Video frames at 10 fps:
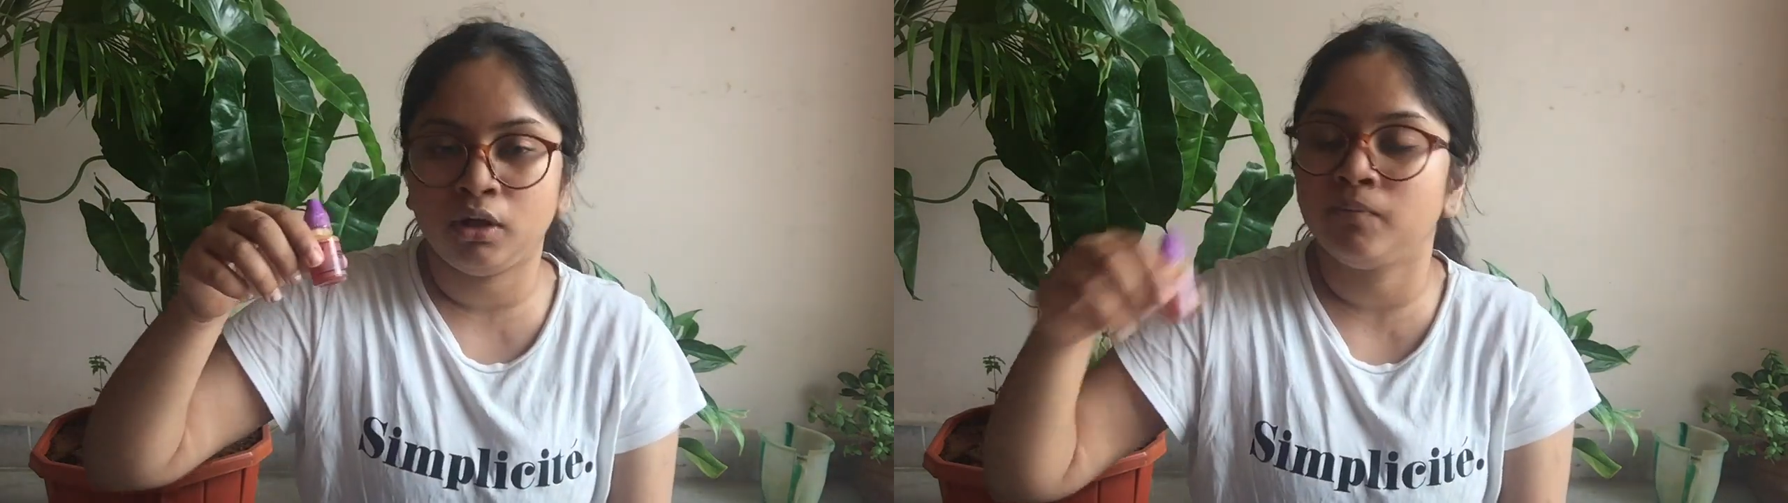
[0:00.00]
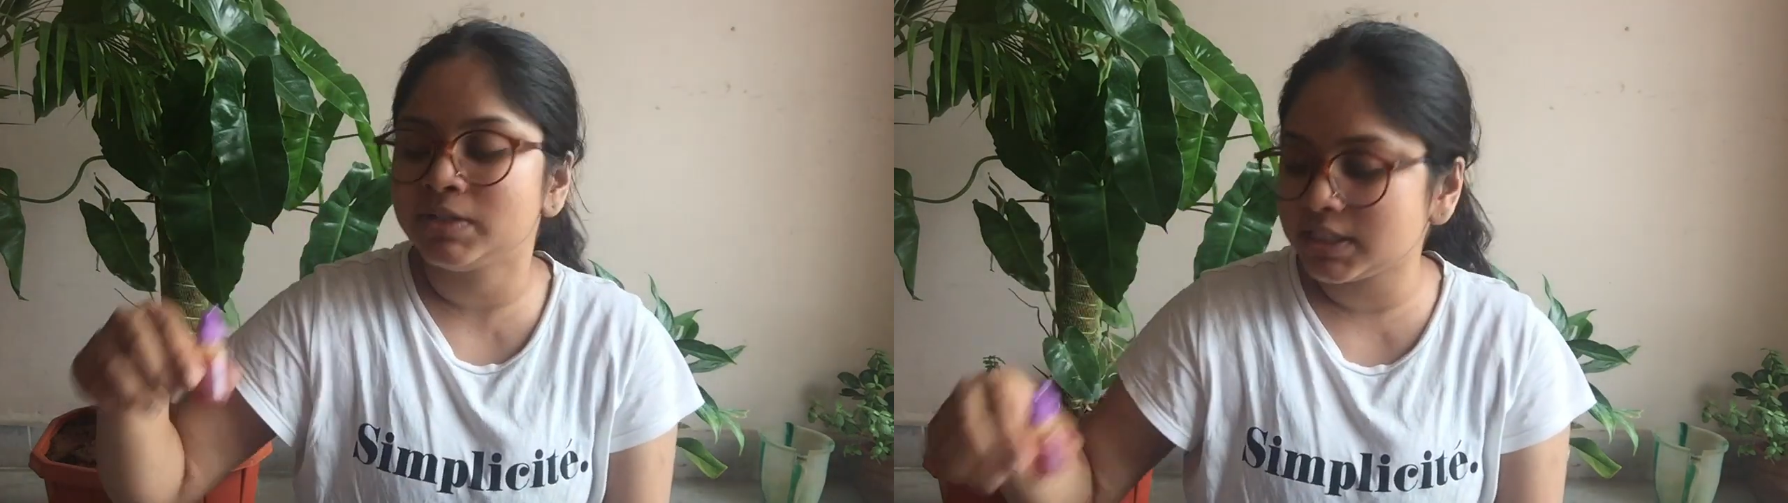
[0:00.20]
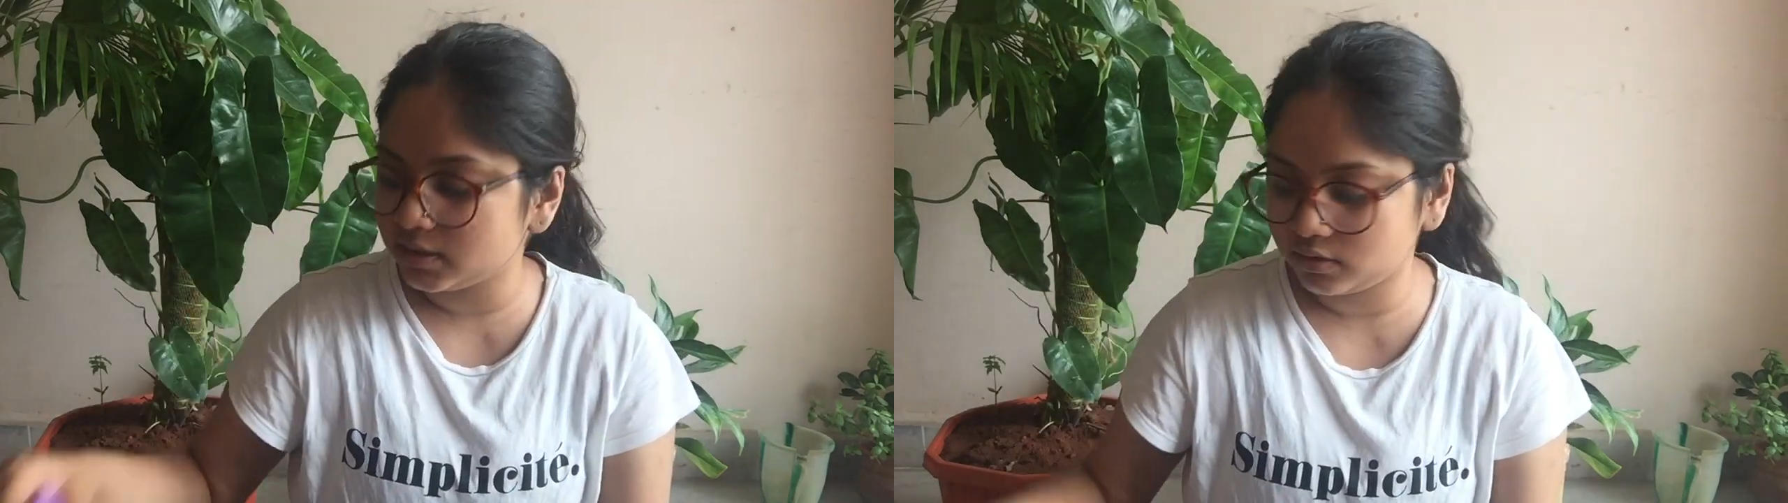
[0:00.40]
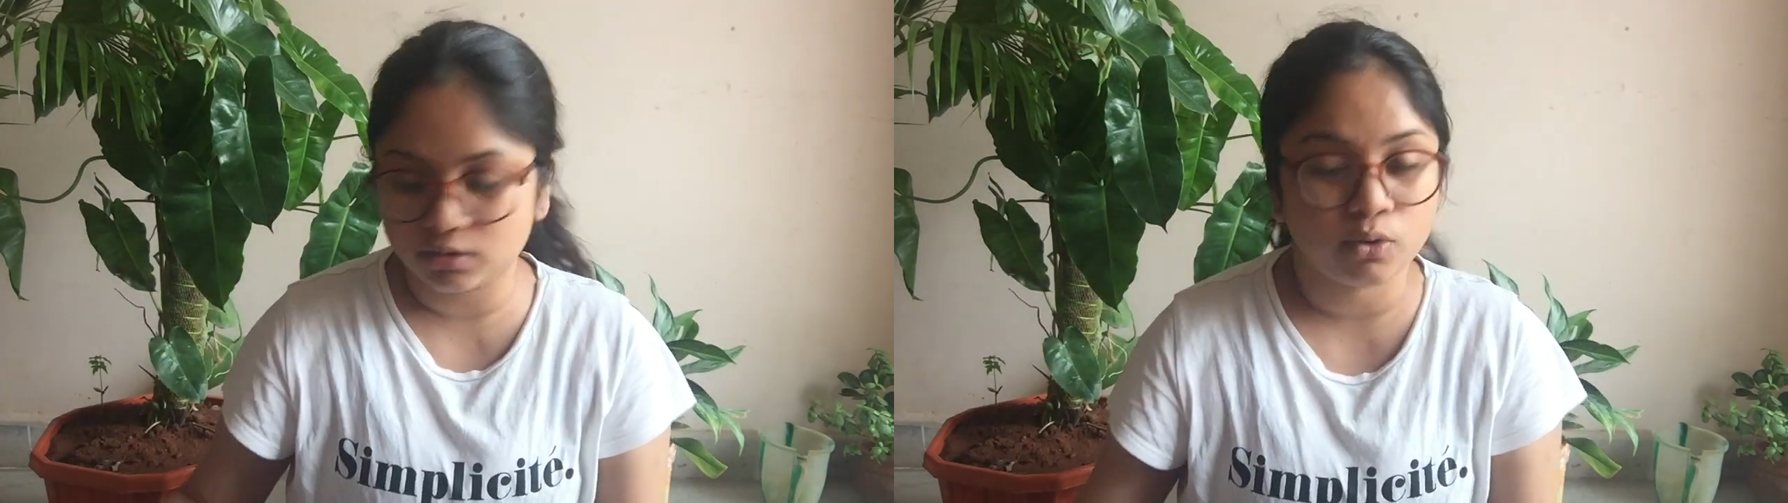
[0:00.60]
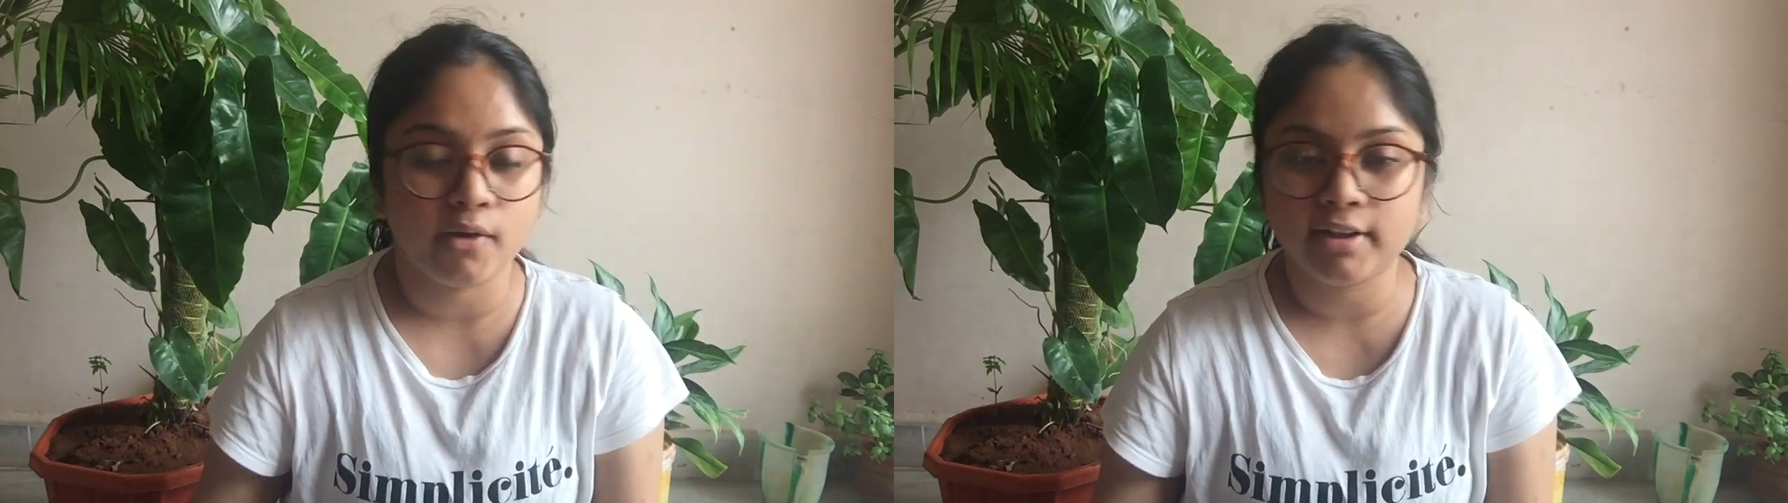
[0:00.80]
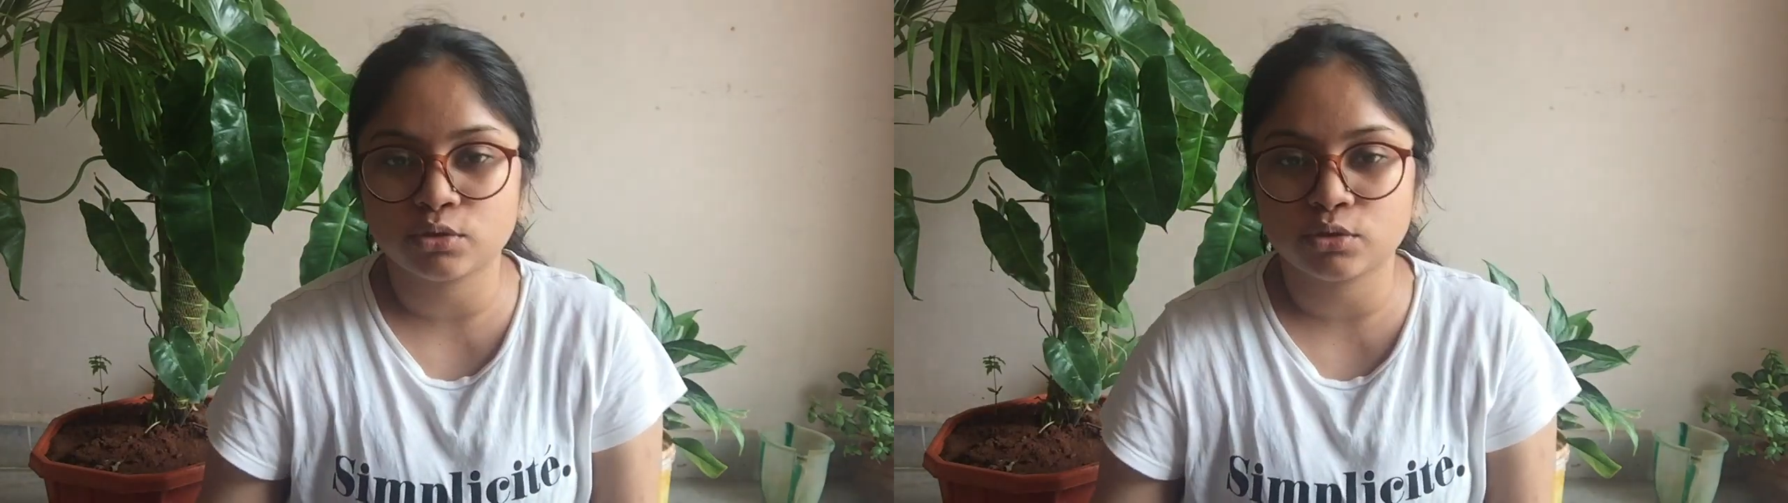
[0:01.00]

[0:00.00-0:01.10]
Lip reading: Obviously this is an oil,